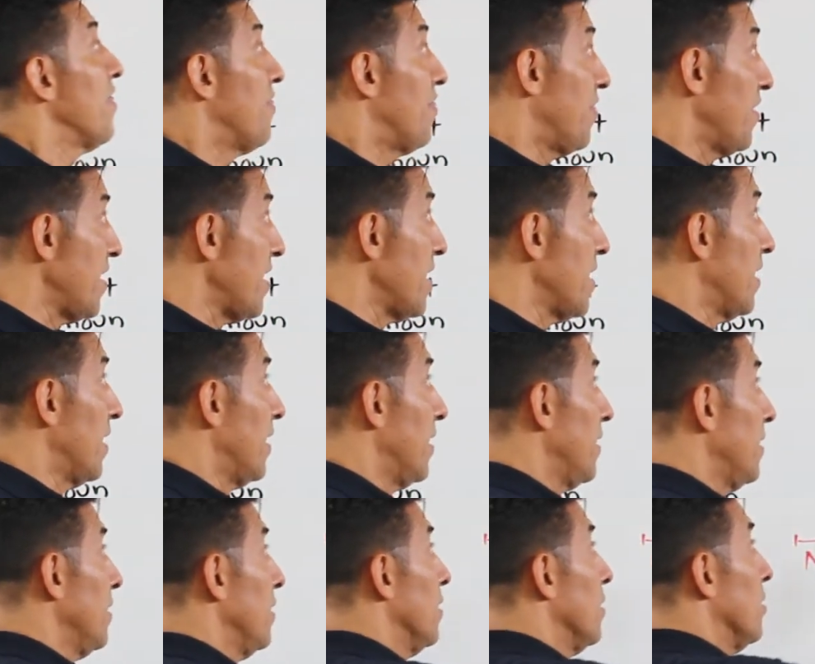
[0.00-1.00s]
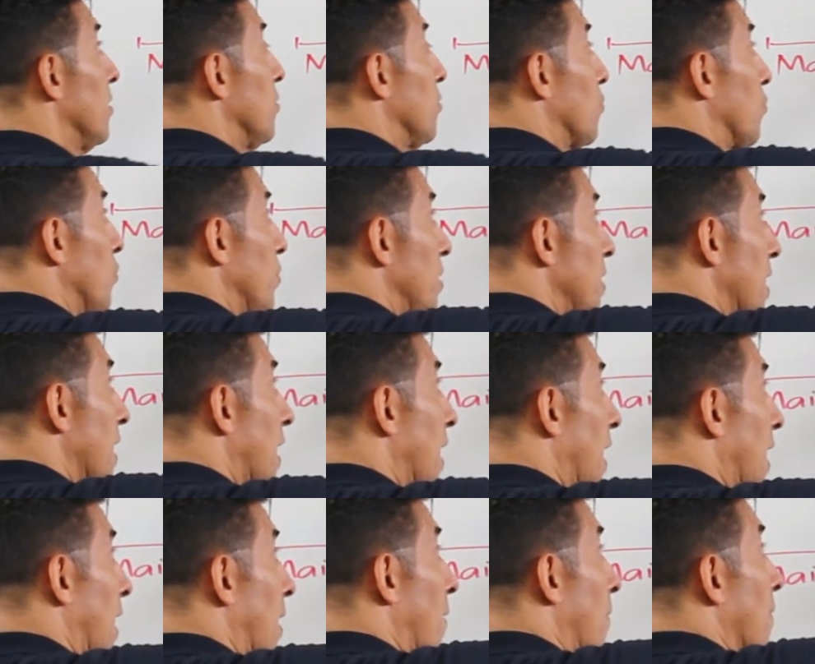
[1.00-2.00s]
Then we
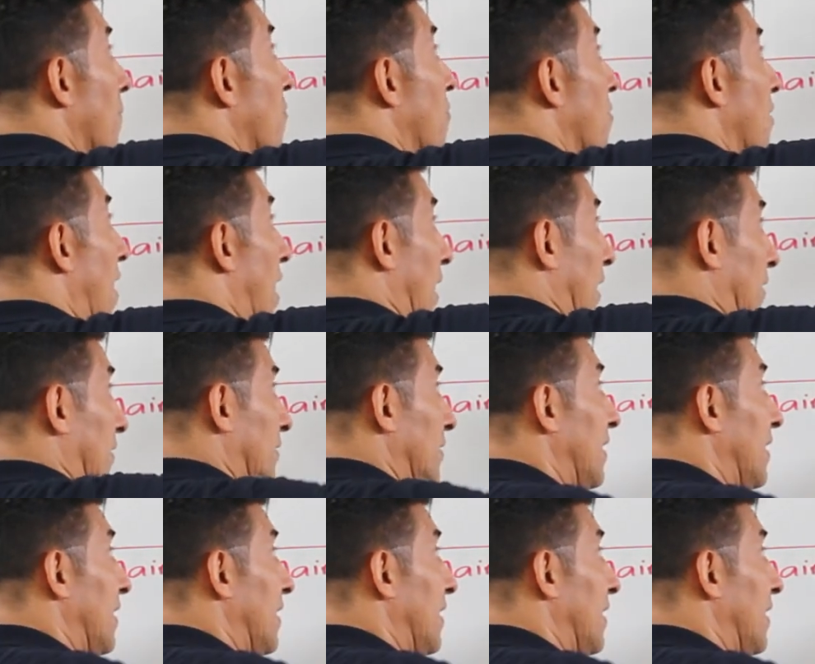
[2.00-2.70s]
have that.